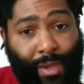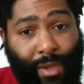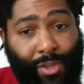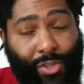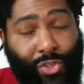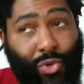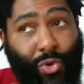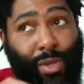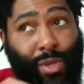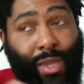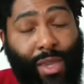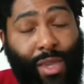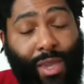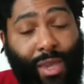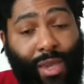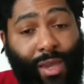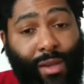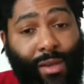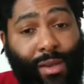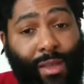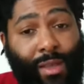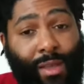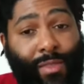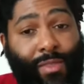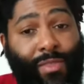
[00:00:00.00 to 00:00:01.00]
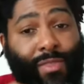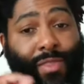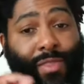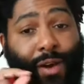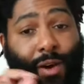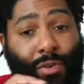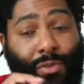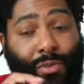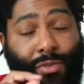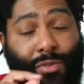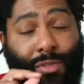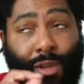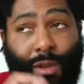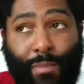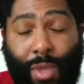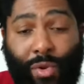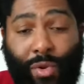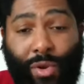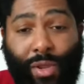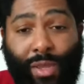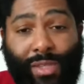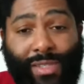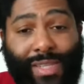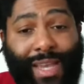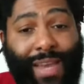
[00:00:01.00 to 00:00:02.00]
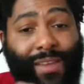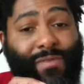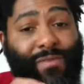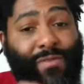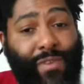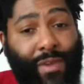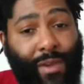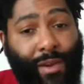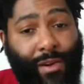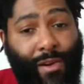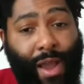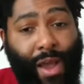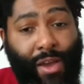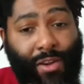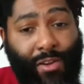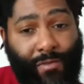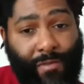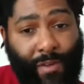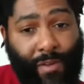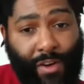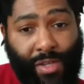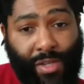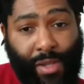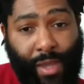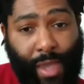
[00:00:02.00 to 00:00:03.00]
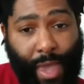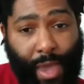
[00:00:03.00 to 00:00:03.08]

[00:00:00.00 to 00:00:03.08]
So again, those communities that figure out diversity,